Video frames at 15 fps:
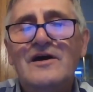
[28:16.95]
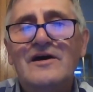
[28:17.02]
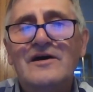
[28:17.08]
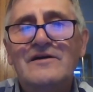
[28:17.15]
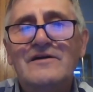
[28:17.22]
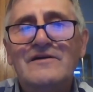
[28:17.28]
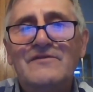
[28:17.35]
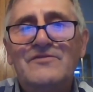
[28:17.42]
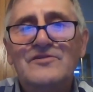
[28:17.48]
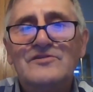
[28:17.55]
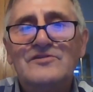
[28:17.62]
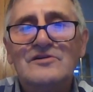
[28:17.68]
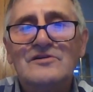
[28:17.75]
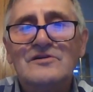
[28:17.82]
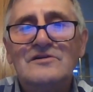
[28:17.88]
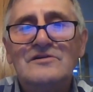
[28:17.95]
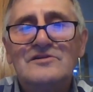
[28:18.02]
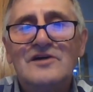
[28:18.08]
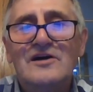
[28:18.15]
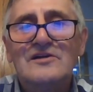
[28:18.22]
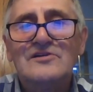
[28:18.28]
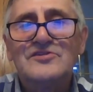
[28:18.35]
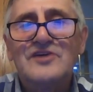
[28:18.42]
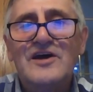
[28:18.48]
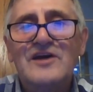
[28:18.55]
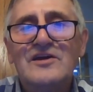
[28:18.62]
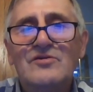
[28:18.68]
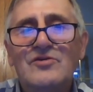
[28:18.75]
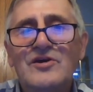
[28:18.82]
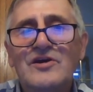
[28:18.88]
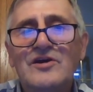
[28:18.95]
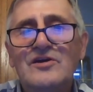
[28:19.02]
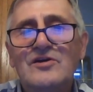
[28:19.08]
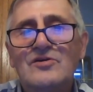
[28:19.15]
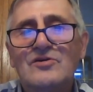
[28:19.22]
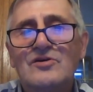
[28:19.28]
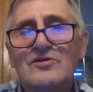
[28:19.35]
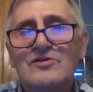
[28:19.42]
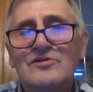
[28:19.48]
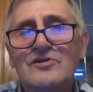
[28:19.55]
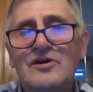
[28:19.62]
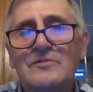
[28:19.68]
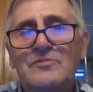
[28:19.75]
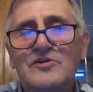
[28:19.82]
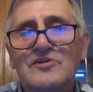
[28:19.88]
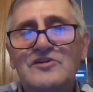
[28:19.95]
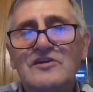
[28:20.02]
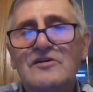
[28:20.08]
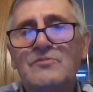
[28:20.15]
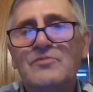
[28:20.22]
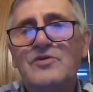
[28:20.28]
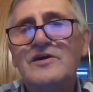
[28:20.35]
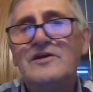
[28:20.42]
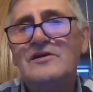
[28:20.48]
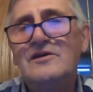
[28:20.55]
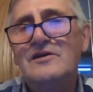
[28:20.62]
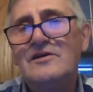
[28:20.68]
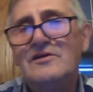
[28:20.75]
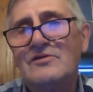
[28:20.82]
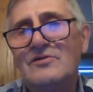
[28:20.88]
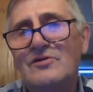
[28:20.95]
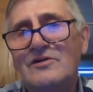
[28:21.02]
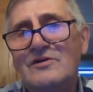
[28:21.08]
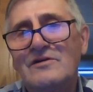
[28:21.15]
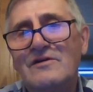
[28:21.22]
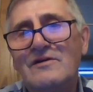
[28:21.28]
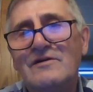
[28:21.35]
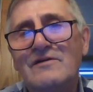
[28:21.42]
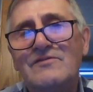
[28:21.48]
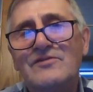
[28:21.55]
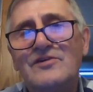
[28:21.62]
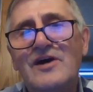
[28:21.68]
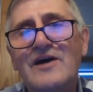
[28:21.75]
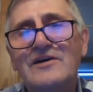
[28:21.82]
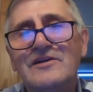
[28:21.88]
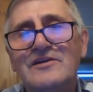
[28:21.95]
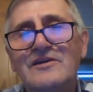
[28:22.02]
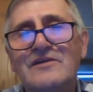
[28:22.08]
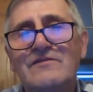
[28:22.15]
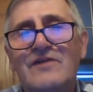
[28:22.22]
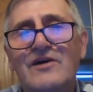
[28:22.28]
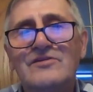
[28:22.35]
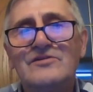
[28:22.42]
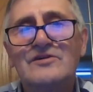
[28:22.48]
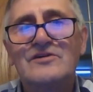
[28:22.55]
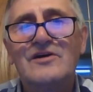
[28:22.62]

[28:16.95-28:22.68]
If a child is angry or they're not participating or a variety of other